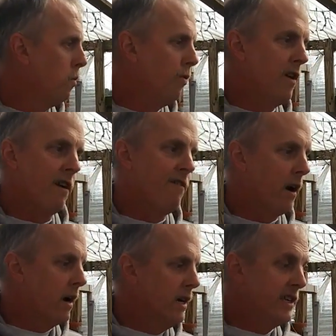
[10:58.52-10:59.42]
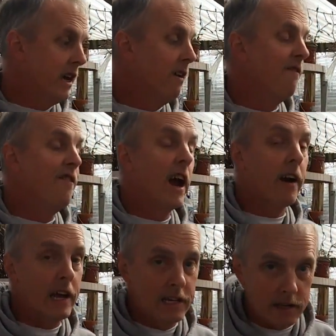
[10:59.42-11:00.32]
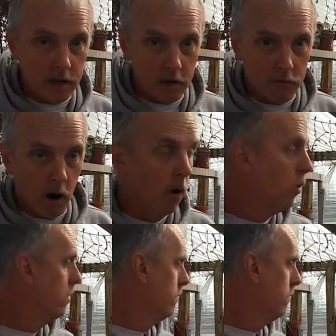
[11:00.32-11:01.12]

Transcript: They're very easy to grow.